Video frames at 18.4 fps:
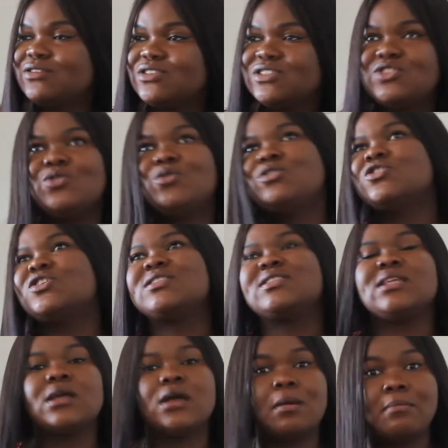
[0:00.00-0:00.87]
Don't just
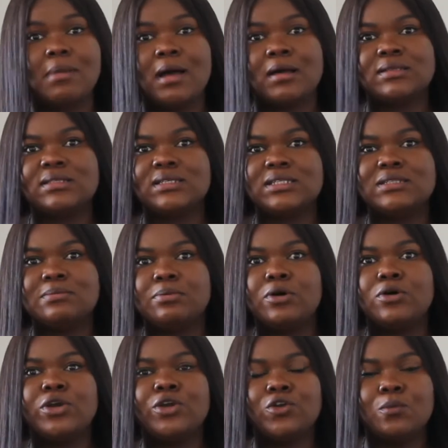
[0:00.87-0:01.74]
think about it,
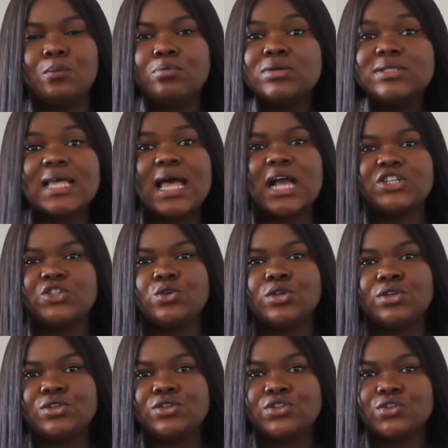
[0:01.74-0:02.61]
but put action
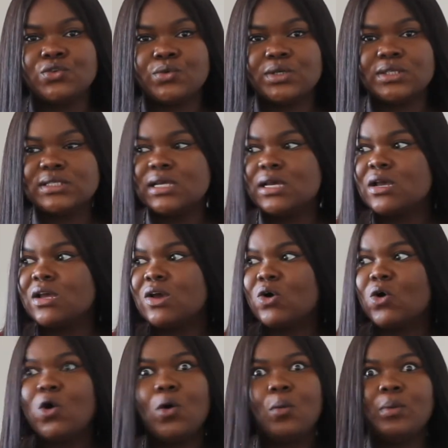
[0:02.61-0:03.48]
into it.
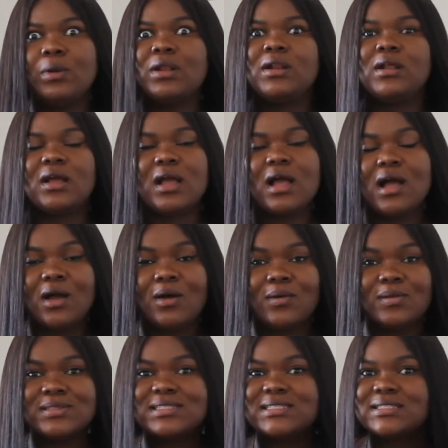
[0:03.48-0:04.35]
Open an
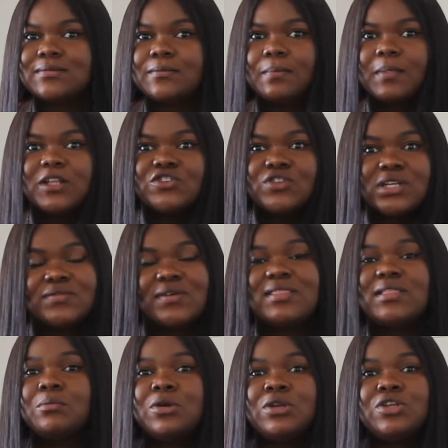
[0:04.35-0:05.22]
account, transfer
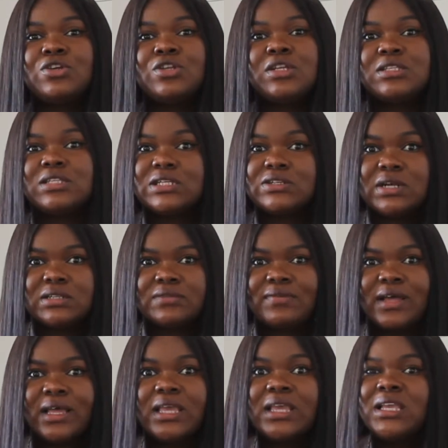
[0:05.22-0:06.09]
the money you need to
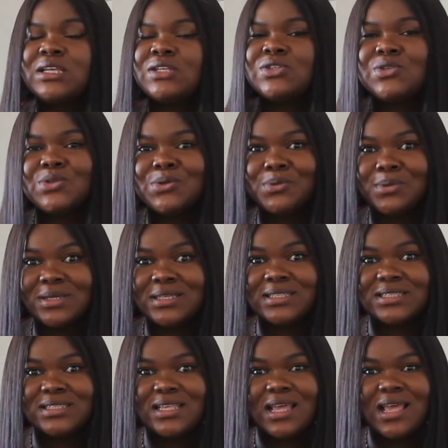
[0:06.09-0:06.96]
transfer into
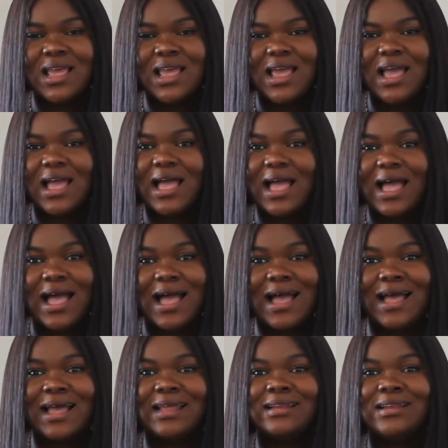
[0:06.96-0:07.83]
it,
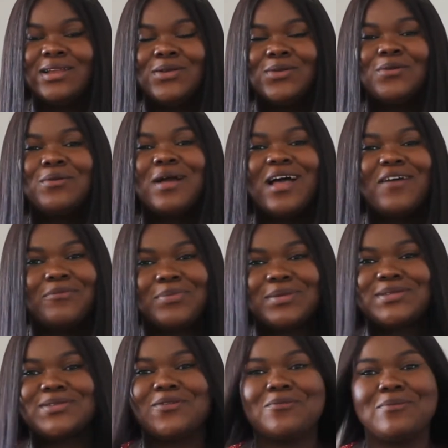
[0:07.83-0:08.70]
and have
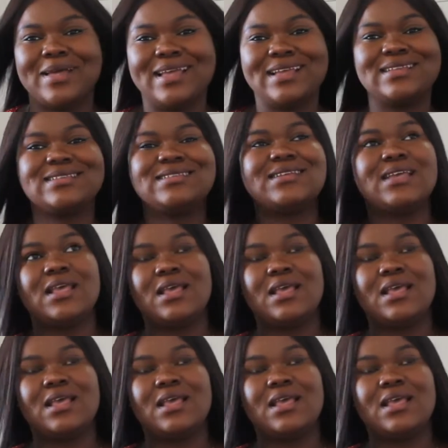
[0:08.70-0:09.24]
peace of mind.